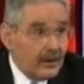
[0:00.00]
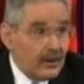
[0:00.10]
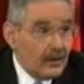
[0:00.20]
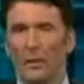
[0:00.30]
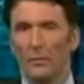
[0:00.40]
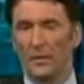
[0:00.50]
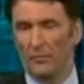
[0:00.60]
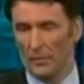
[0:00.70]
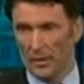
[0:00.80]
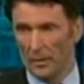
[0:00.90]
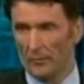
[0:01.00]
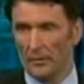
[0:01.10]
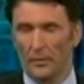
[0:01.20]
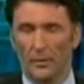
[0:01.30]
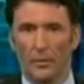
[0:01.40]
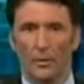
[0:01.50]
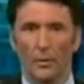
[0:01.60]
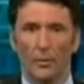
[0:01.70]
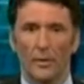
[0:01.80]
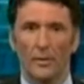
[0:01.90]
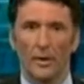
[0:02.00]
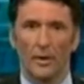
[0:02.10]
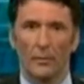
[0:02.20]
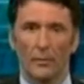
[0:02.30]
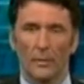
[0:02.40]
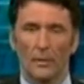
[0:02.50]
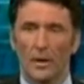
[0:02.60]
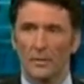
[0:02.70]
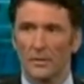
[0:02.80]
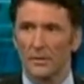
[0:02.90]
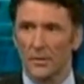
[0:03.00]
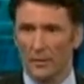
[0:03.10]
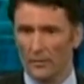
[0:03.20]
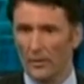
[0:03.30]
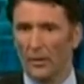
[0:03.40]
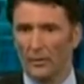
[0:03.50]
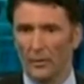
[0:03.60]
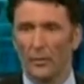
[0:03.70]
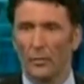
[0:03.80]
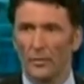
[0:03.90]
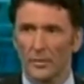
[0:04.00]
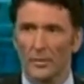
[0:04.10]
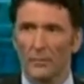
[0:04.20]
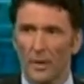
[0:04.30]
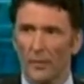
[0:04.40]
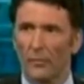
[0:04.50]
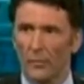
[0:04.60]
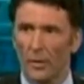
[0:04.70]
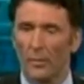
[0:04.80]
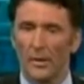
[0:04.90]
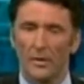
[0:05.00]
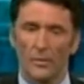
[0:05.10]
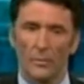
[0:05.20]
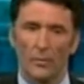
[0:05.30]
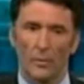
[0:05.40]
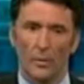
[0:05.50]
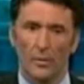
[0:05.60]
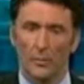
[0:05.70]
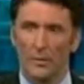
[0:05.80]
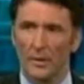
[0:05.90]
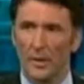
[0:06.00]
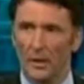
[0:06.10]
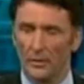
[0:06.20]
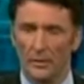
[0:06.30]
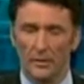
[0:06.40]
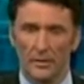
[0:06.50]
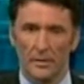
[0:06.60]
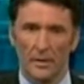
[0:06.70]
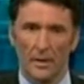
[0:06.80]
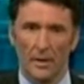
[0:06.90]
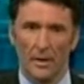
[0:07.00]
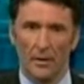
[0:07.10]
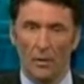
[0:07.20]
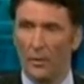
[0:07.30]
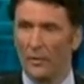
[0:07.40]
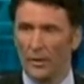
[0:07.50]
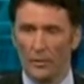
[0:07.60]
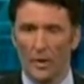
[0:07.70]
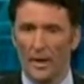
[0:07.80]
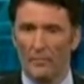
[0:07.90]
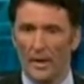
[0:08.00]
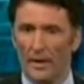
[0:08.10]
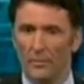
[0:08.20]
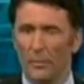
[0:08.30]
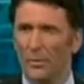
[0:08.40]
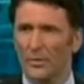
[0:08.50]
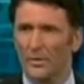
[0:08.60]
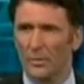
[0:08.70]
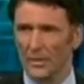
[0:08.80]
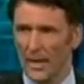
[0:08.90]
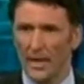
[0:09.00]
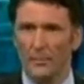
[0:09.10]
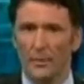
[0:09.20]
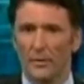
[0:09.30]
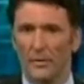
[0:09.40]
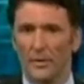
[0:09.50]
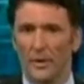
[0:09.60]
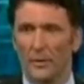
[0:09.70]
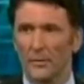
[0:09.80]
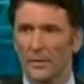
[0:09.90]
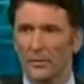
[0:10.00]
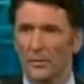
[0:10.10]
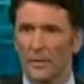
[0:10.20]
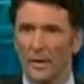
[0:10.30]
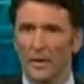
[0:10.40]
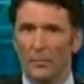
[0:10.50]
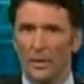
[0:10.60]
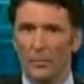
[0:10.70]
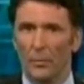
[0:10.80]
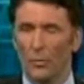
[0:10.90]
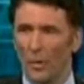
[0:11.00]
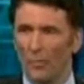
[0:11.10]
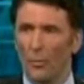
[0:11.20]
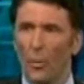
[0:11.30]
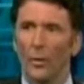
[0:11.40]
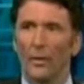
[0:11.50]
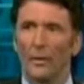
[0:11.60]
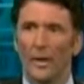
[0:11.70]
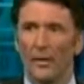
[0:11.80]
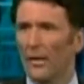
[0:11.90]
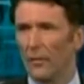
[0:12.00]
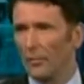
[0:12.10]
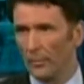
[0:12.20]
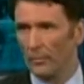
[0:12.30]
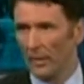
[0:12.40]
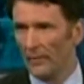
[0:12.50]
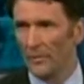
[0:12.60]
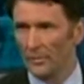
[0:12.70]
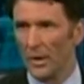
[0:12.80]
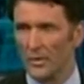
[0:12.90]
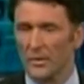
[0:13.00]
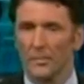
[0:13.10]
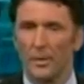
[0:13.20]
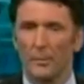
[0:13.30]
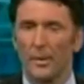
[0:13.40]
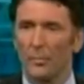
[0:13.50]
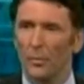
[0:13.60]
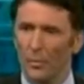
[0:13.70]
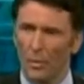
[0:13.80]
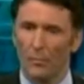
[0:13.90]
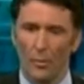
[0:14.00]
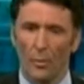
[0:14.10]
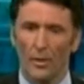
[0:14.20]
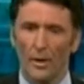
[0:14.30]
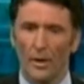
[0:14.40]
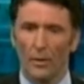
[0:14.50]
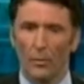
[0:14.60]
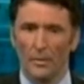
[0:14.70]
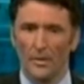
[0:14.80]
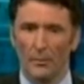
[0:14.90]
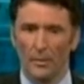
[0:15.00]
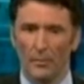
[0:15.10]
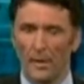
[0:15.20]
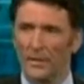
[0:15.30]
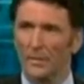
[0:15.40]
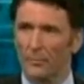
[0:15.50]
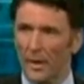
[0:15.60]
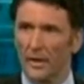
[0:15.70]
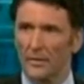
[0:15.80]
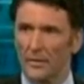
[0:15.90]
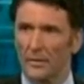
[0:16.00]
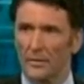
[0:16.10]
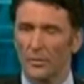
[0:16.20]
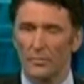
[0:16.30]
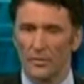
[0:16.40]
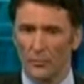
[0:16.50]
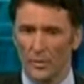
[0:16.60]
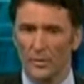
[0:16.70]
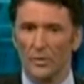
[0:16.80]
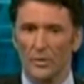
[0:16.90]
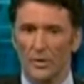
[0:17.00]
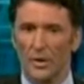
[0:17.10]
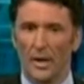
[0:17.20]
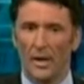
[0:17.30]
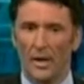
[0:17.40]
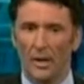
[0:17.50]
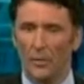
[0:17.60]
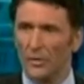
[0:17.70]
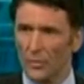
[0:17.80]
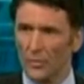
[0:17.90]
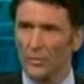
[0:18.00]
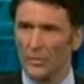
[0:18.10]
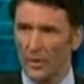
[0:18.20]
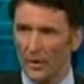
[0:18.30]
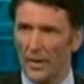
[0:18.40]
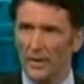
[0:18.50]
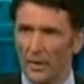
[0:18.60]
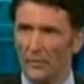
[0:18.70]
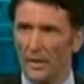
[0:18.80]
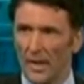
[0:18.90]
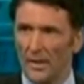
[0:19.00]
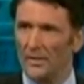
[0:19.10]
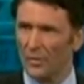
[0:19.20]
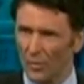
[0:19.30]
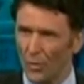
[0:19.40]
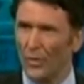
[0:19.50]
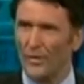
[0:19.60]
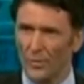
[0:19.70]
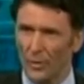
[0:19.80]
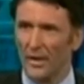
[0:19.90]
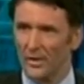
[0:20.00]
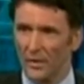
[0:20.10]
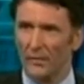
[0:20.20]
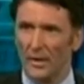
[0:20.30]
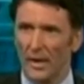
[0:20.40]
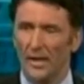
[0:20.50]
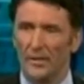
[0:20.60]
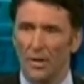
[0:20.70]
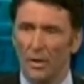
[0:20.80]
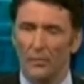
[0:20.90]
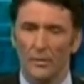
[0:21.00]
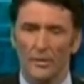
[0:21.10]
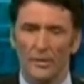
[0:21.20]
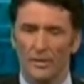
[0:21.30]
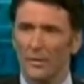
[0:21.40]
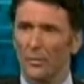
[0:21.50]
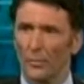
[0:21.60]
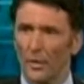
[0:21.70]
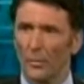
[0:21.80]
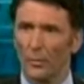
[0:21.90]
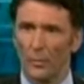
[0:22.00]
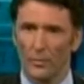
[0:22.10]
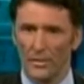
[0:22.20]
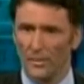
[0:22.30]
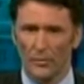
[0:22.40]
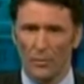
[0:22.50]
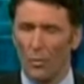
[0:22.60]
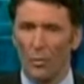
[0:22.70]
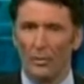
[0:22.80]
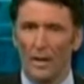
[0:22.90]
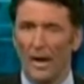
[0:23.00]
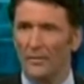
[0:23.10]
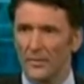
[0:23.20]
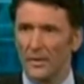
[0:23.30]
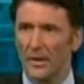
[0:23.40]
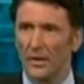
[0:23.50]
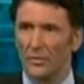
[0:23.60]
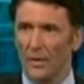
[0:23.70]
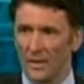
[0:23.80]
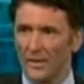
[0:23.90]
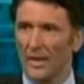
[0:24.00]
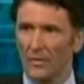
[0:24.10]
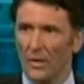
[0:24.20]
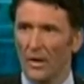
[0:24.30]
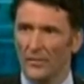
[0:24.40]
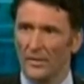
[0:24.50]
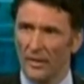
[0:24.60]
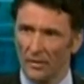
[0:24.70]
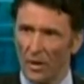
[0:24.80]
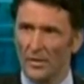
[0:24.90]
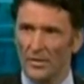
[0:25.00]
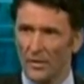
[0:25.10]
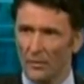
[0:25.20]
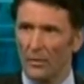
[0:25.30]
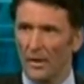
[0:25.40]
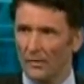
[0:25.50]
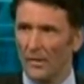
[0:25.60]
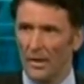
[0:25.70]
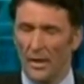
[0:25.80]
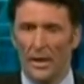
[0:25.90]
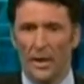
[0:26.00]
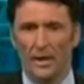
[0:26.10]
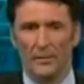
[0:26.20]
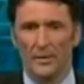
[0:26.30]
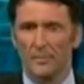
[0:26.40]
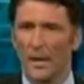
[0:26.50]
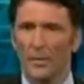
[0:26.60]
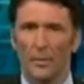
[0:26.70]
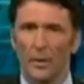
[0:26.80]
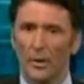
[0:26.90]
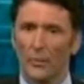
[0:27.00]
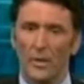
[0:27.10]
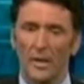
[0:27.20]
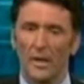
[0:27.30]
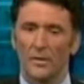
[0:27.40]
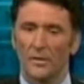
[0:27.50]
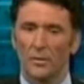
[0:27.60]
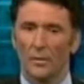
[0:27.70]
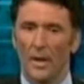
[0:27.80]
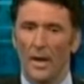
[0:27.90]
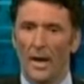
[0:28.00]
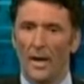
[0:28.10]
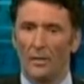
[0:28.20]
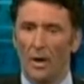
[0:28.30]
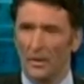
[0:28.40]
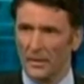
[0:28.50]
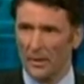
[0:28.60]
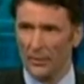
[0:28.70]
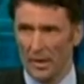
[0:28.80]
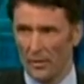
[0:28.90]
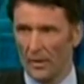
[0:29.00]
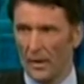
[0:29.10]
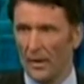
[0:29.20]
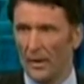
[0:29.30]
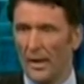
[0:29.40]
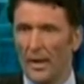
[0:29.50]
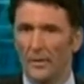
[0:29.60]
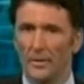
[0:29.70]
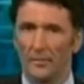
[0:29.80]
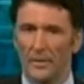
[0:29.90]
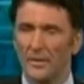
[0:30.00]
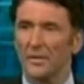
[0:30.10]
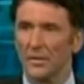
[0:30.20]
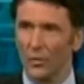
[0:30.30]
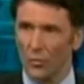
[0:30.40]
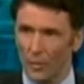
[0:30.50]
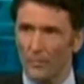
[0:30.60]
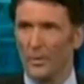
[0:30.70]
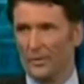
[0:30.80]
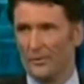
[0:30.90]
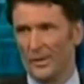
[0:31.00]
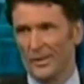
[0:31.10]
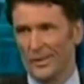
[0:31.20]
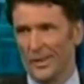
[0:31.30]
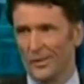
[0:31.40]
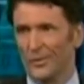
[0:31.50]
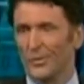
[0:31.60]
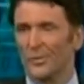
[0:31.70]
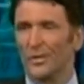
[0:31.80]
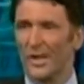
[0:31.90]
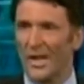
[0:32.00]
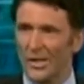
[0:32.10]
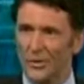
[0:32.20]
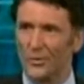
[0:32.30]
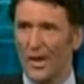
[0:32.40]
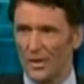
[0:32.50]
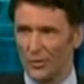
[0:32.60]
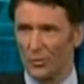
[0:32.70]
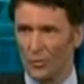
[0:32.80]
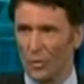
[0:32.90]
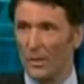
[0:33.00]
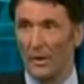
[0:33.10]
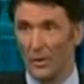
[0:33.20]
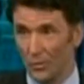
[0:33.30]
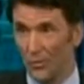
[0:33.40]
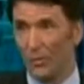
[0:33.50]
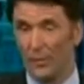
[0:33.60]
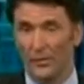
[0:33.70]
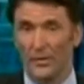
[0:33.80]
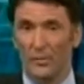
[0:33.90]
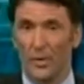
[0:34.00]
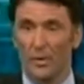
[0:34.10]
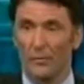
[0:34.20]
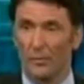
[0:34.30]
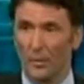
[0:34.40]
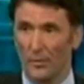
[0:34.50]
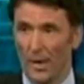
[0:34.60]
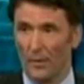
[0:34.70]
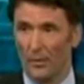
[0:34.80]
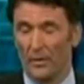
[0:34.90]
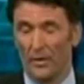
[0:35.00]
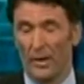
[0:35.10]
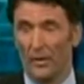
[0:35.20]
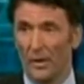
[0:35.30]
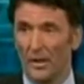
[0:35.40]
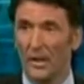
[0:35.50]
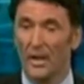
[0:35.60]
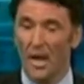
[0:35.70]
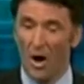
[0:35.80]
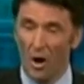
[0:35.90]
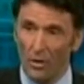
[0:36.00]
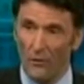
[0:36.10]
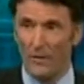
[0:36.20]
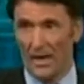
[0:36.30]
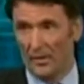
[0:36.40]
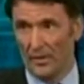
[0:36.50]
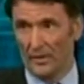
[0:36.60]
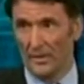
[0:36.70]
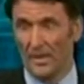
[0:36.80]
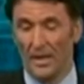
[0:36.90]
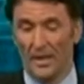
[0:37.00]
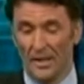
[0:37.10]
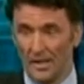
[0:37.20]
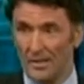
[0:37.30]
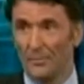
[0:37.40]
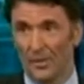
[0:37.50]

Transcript: Well, let me concur with Costas on our condolences on behalf of our party to everyone who was killed in this horrific crime. And what was so sad about this, Terry, is that there's people who are on board. Every life is precious, but people who are on board were some of the best and brightest in terms of researchers on HIV/AIDS. They were going to an HIV/AIDS conference, and these are people who spent their whole lives trying to save lives, and they lost their life in this manner. But look, we need to lock down the area. This is a criminal investigation. This was an international crime, and you know about this well from your background in Air India. All of the evidence needs to